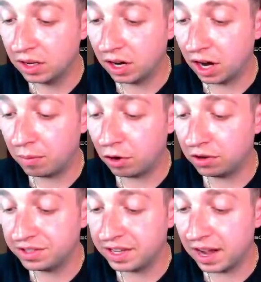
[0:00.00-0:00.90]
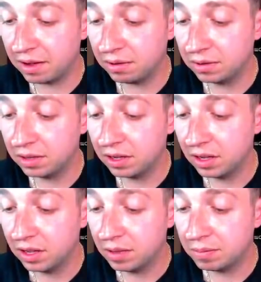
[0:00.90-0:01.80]
Amaro Scout.
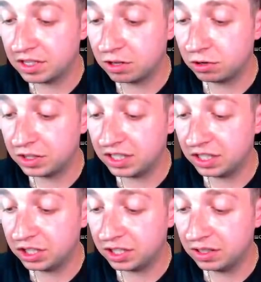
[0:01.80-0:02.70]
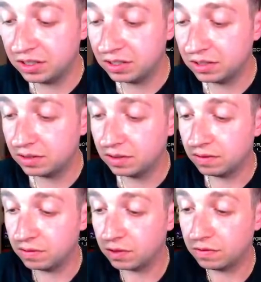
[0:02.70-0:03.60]
Mystical Teachings
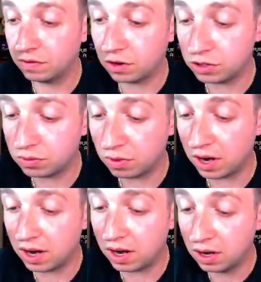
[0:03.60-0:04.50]
for the first rare.